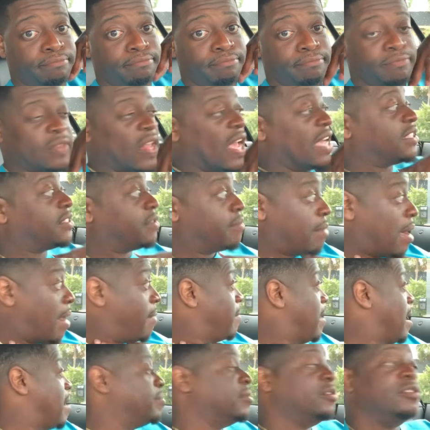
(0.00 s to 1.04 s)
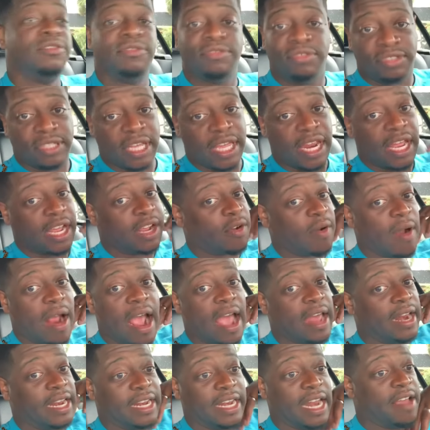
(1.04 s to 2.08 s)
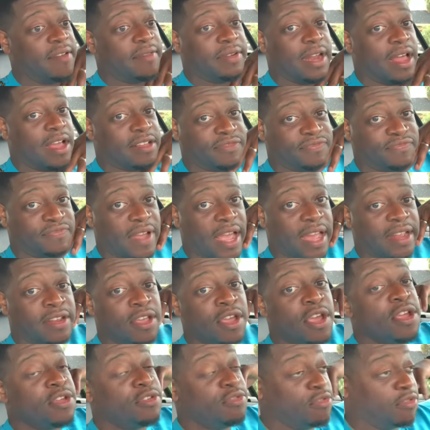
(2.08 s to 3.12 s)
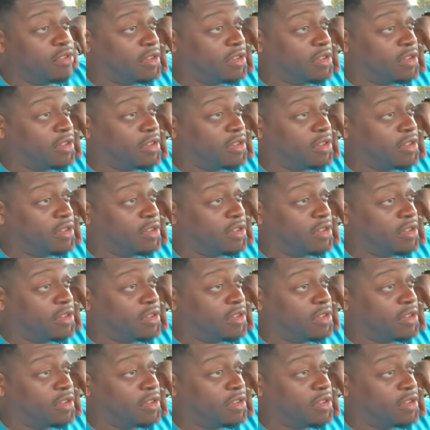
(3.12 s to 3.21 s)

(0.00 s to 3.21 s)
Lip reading: That's what my mama used to say. That ground ain't never lost a fight. You